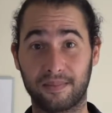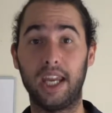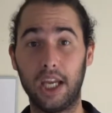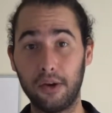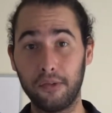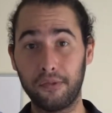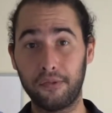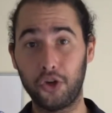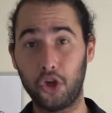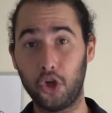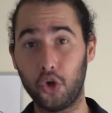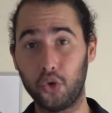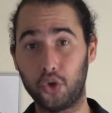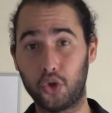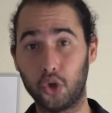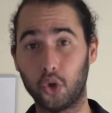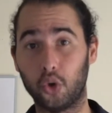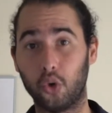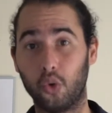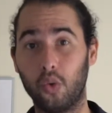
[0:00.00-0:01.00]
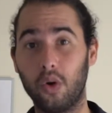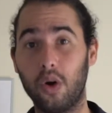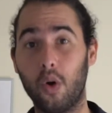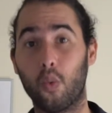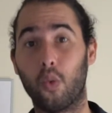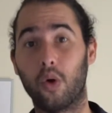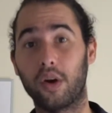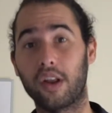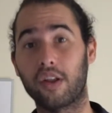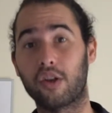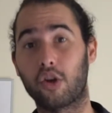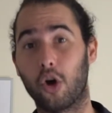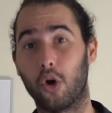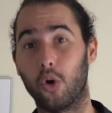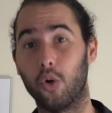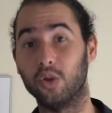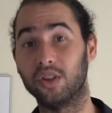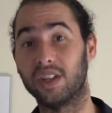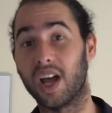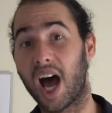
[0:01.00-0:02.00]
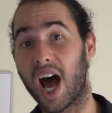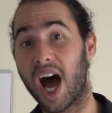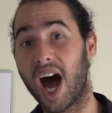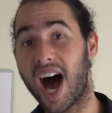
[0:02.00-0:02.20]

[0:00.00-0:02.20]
If you do what is called